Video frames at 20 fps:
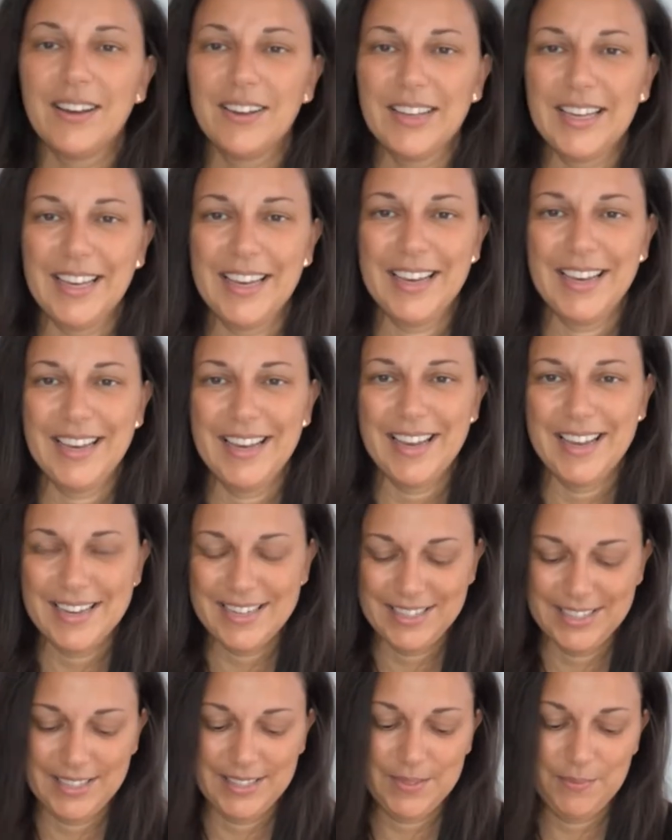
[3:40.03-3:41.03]
Okay,
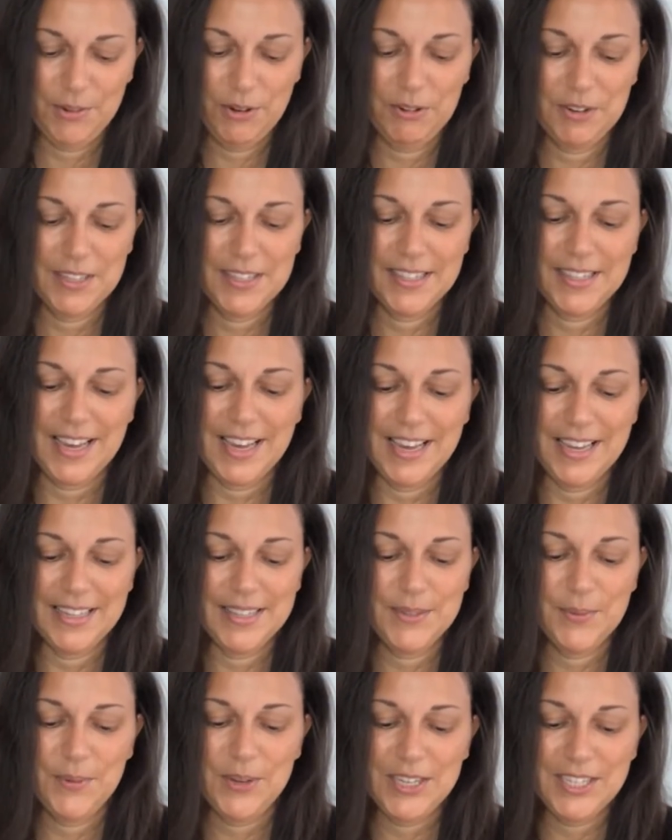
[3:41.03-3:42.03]
Angel Spirits
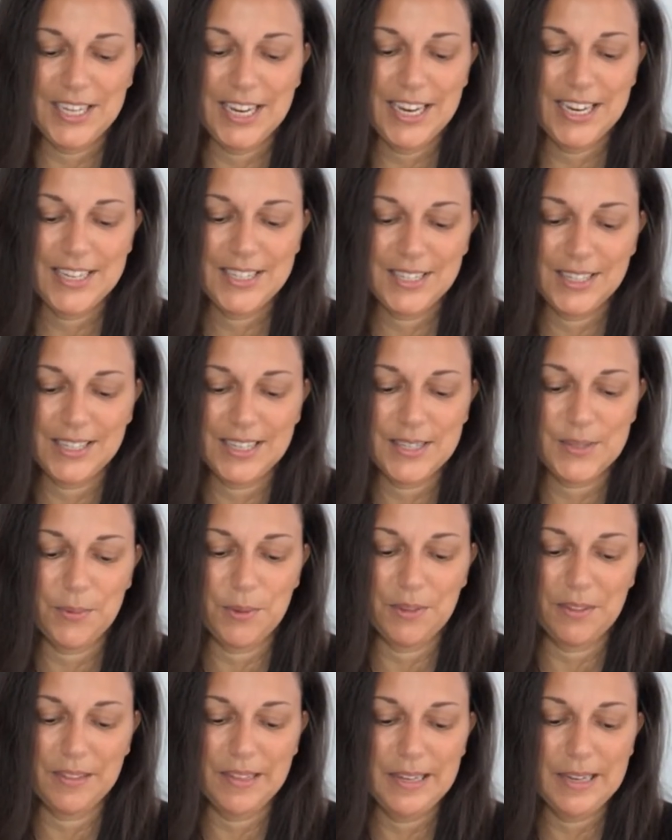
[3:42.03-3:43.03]
Guides, which angel is
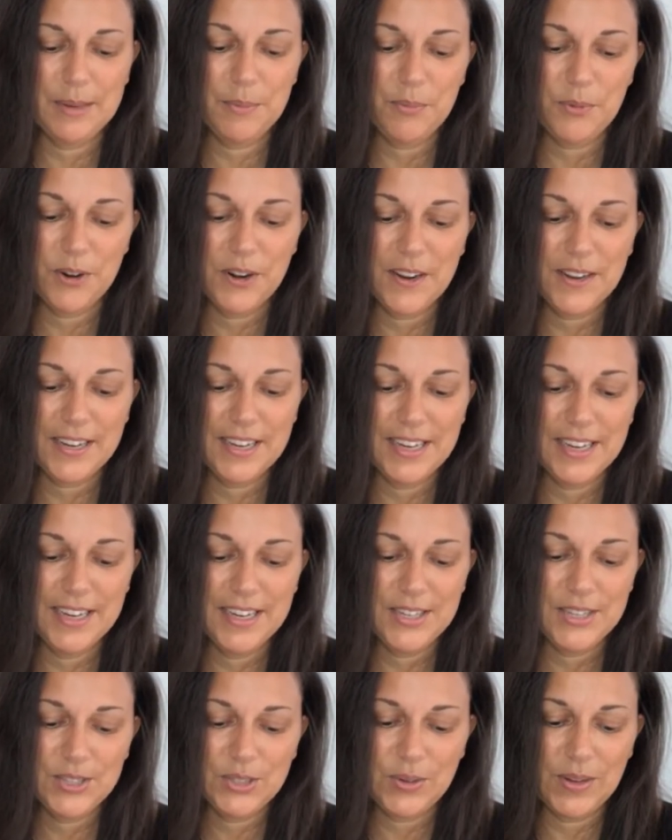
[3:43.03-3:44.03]
with Libra
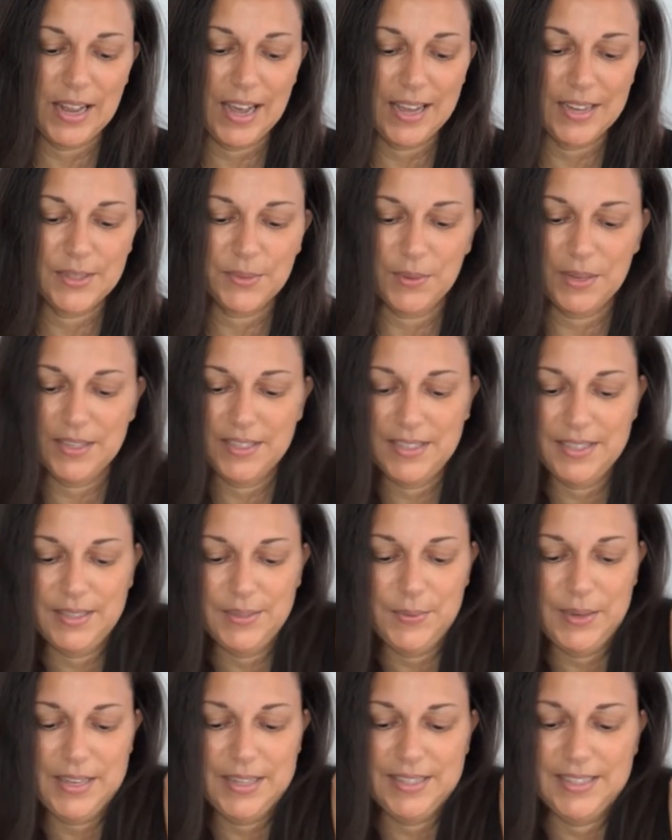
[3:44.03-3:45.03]
in July
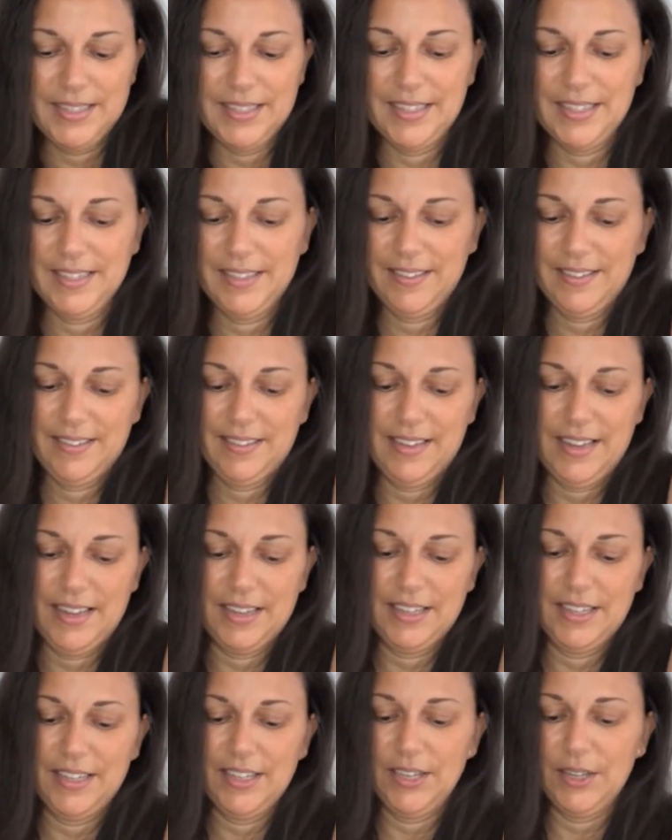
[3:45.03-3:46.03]
2020?
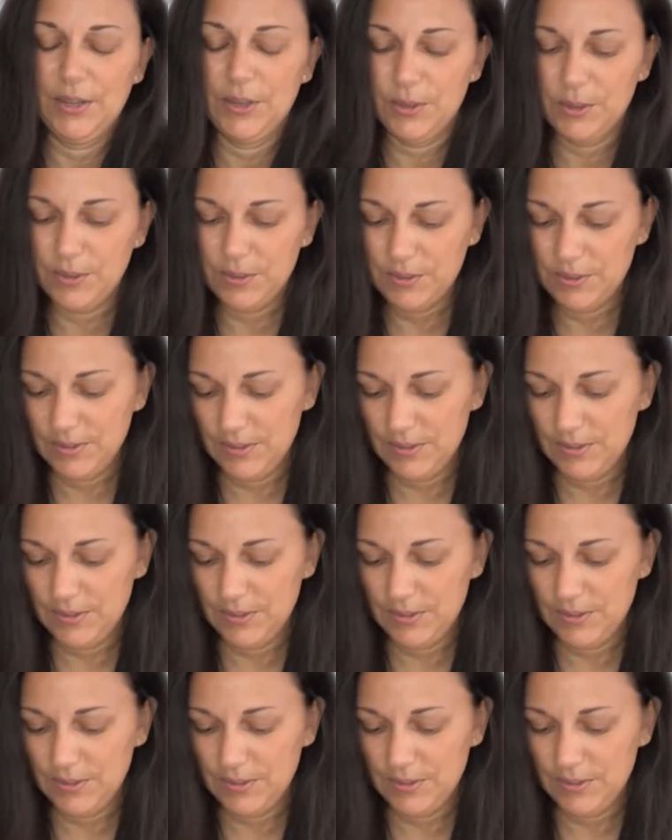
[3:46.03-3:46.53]
Thank you.